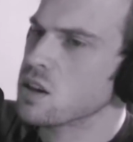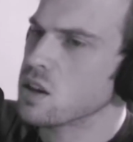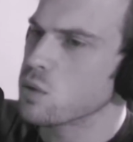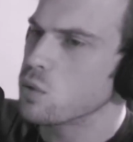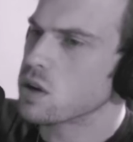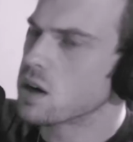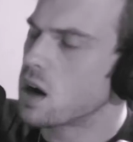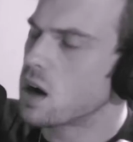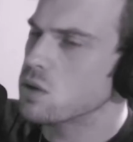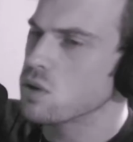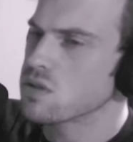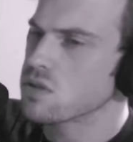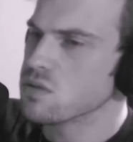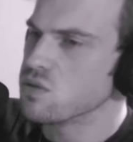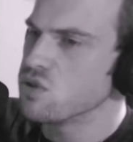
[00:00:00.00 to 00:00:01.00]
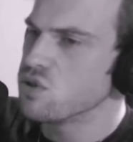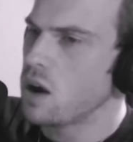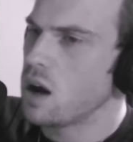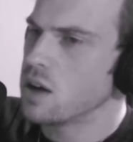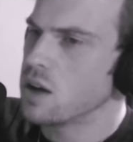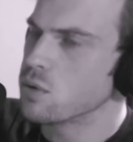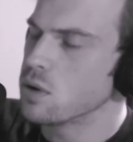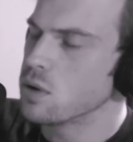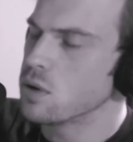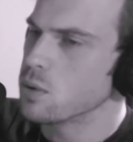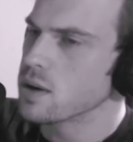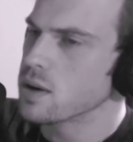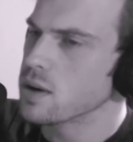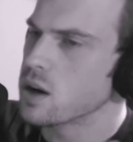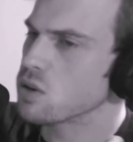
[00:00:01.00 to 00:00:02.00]
that regardless of genre,
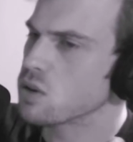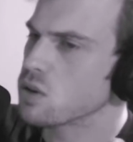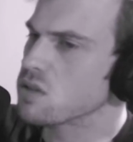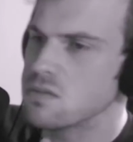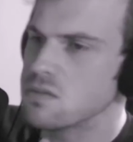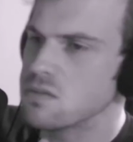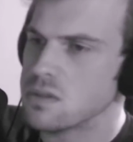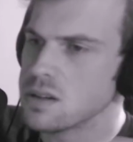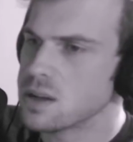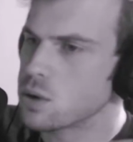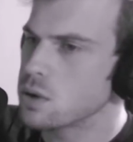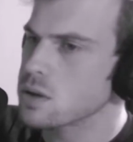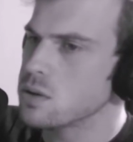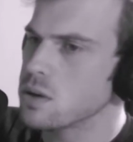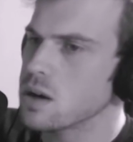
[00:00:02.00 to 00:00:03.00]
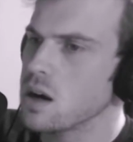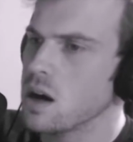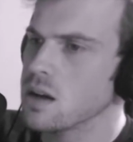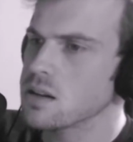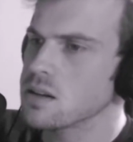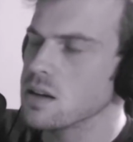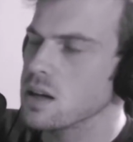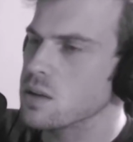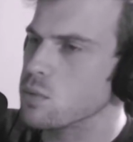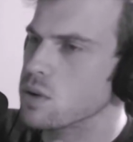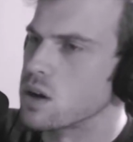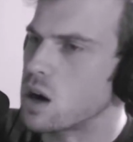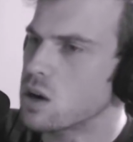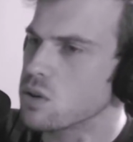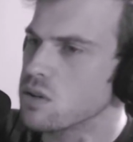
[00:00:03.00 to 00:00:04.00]
regardless of lyrical content,
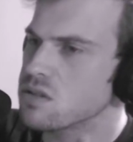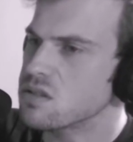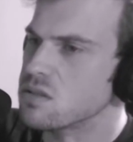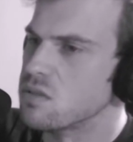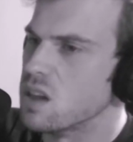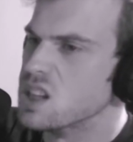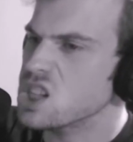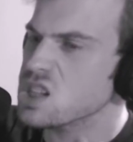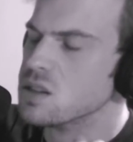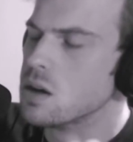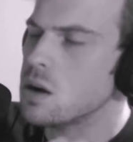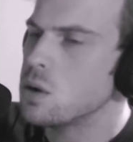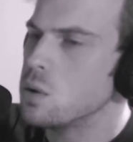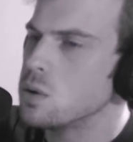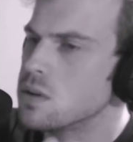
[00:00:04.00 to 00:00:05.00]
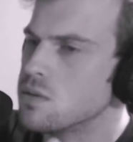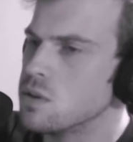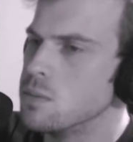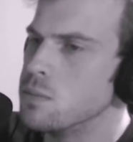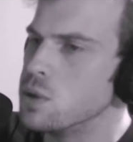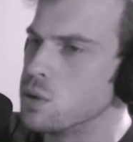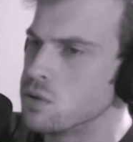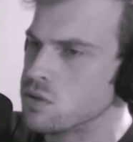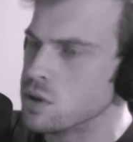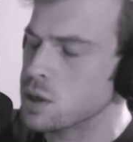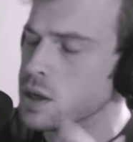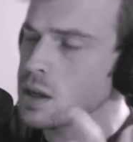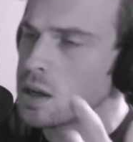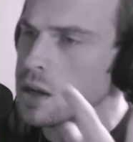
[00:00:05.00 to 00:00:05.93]
regardless of like the tone of the music,